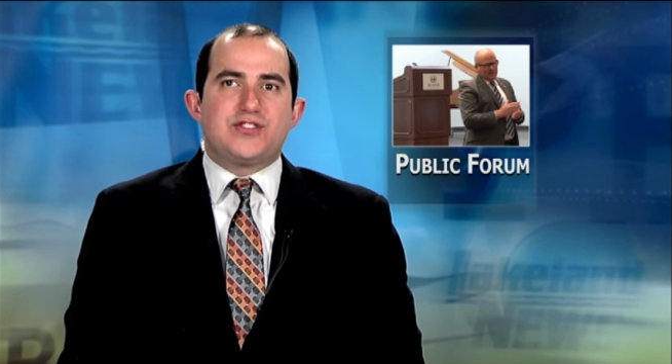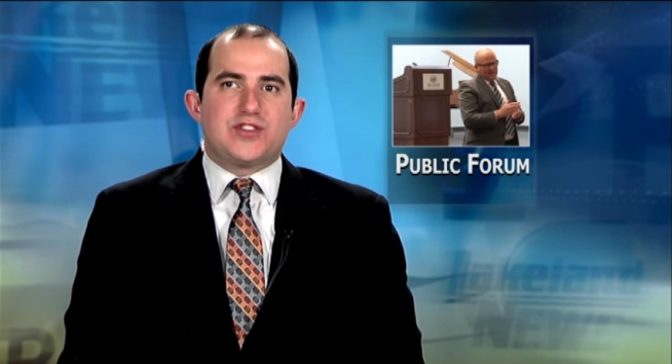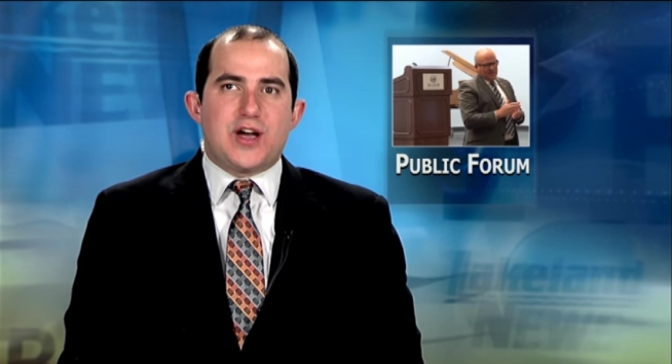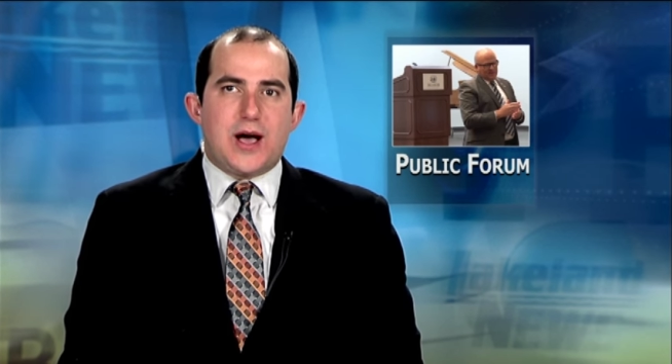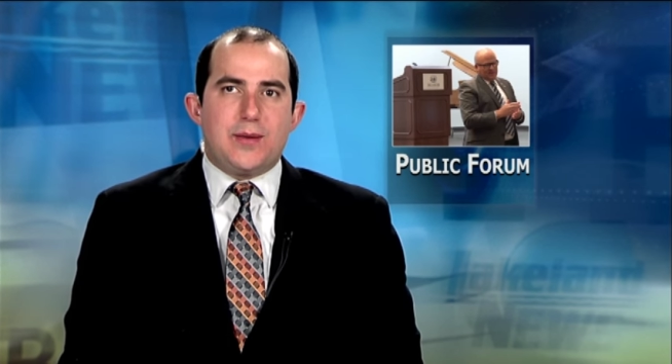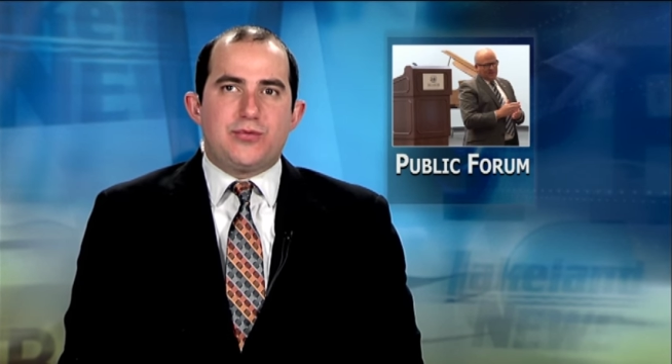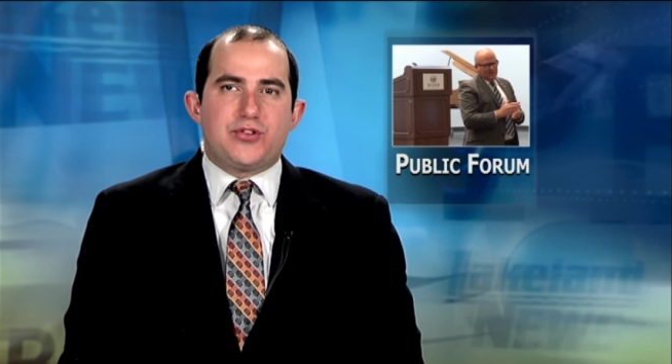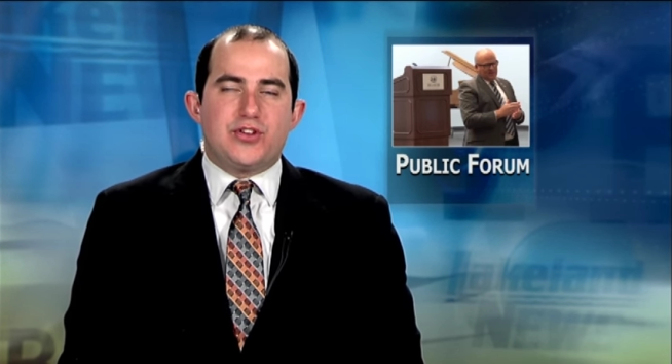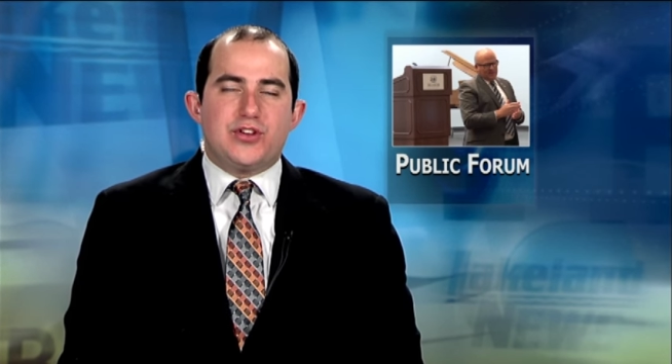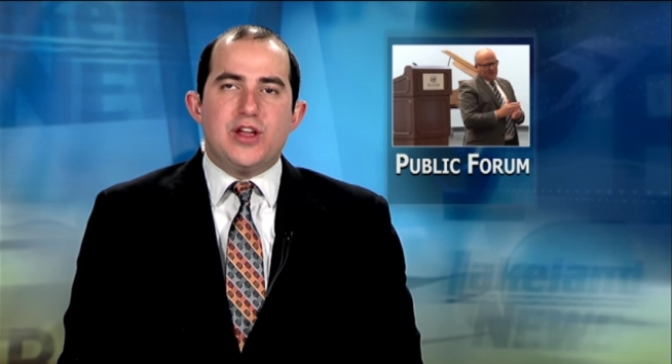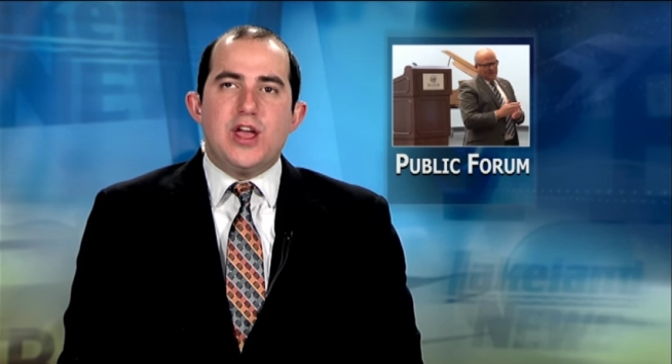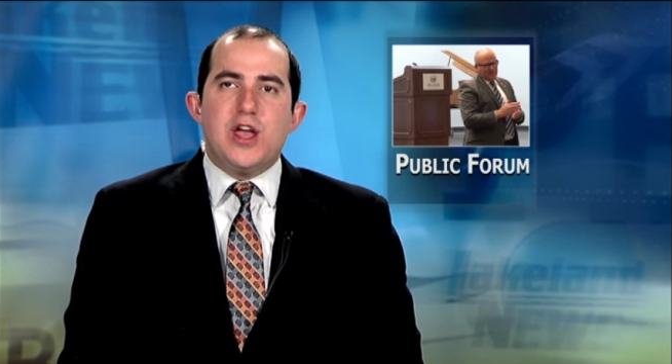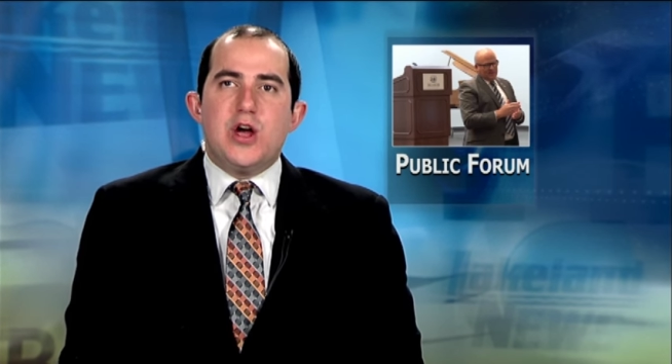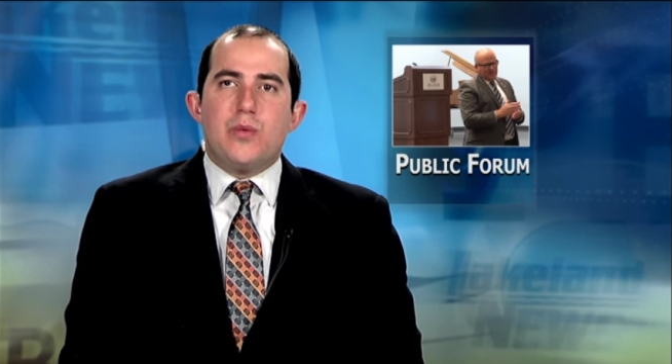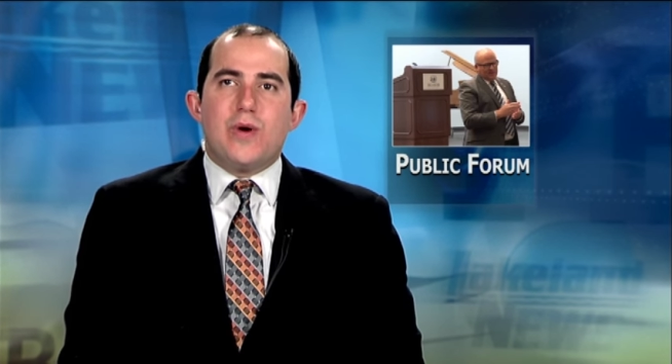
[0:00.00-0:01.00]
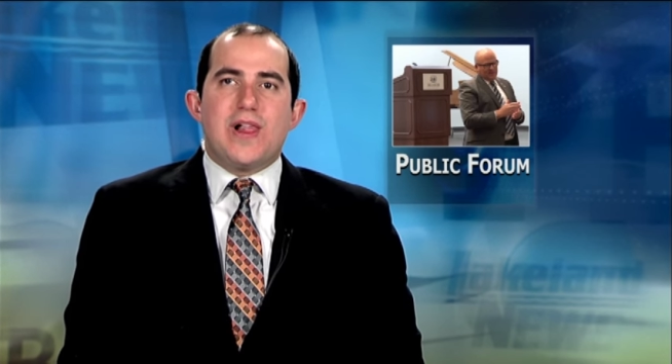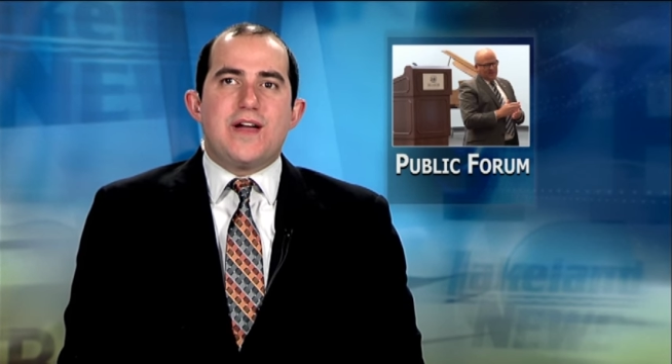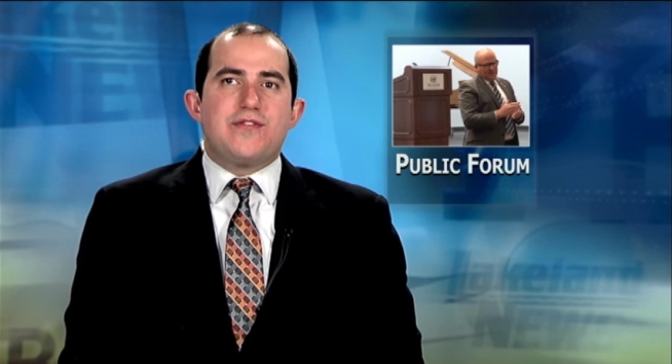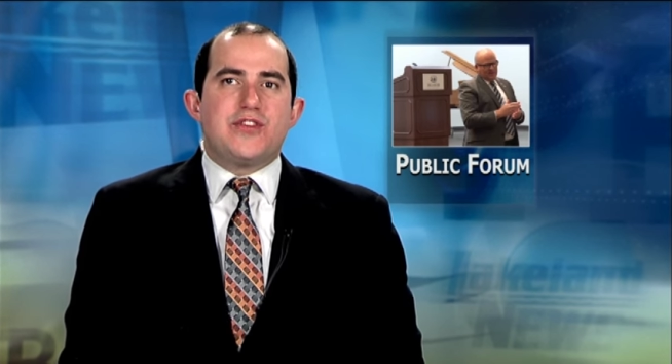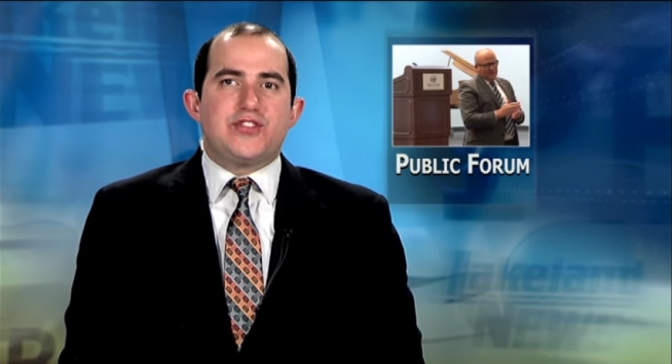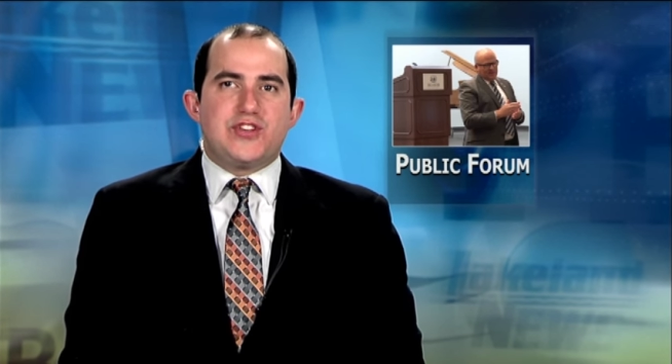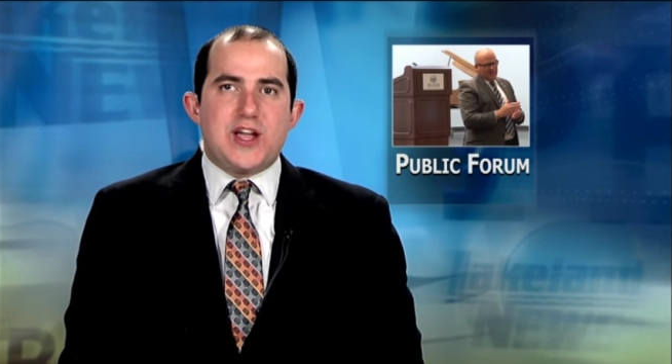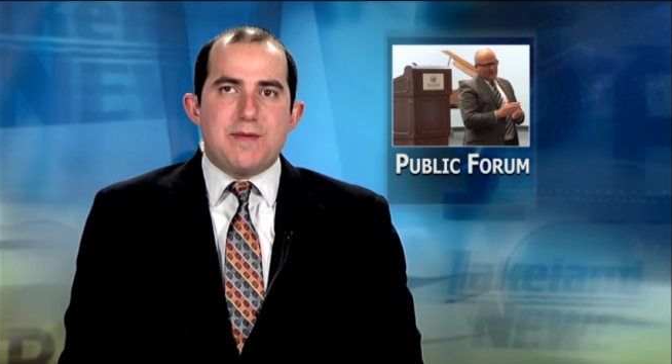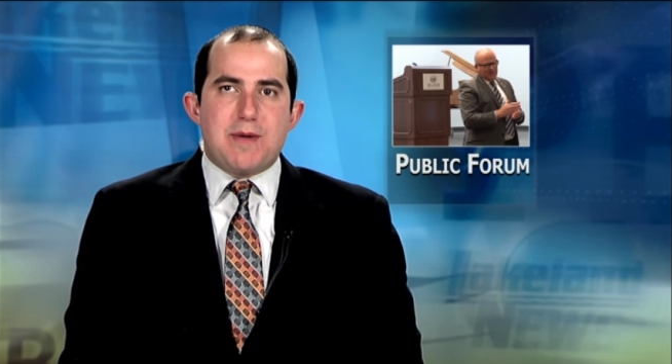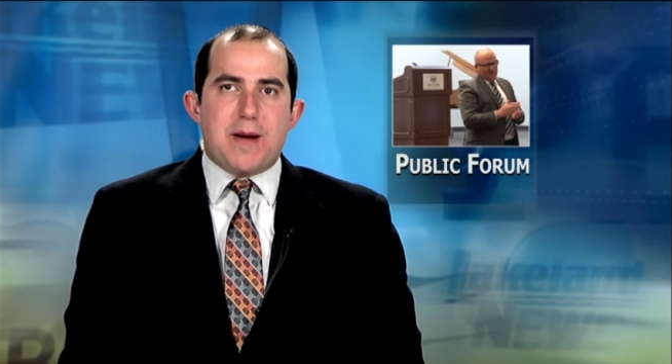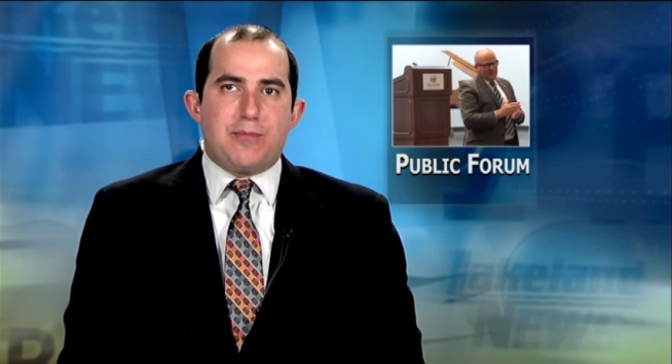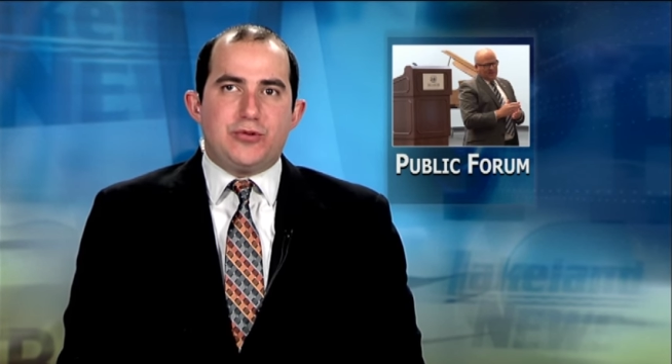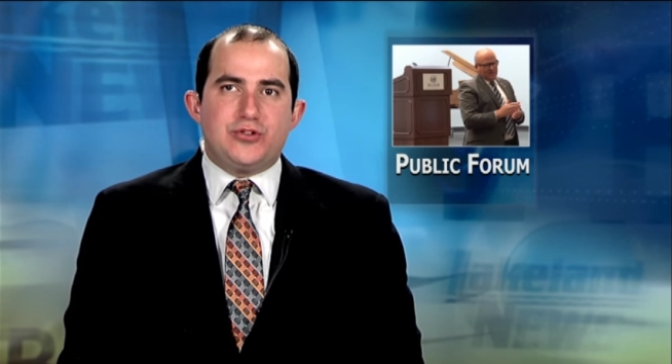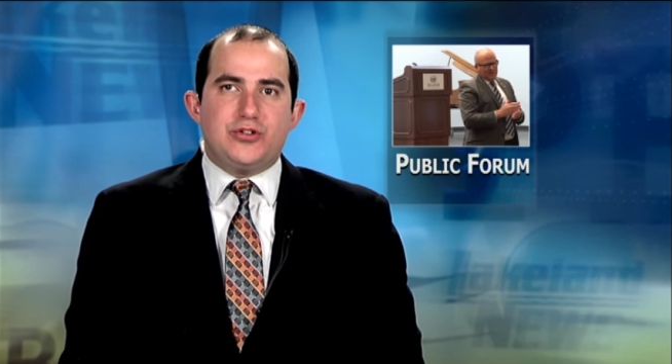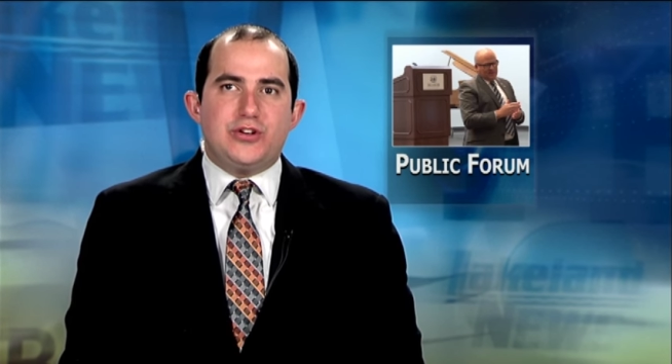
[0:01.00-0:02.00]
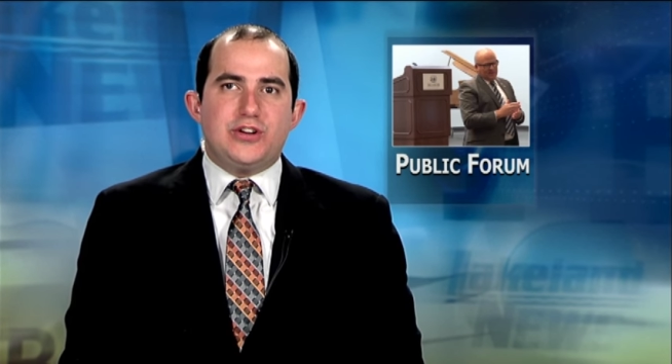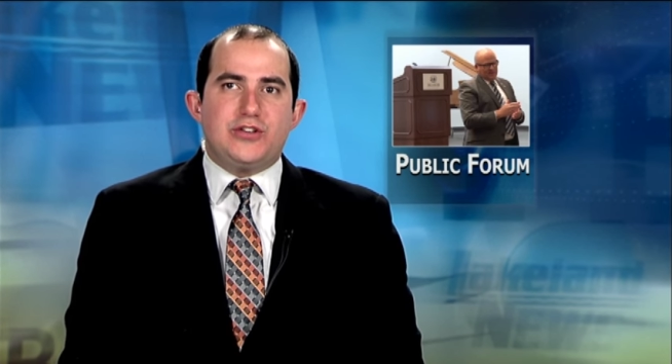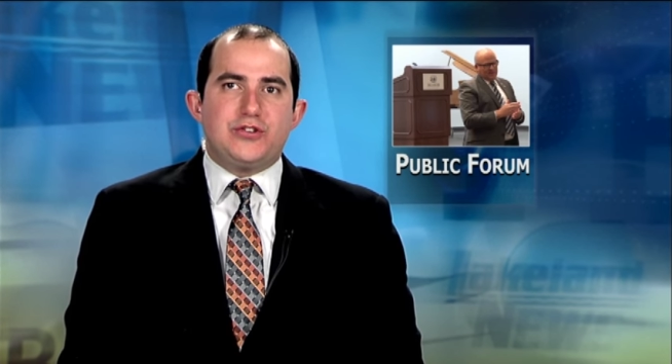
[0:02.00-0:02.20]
Thompson will have the same opportunity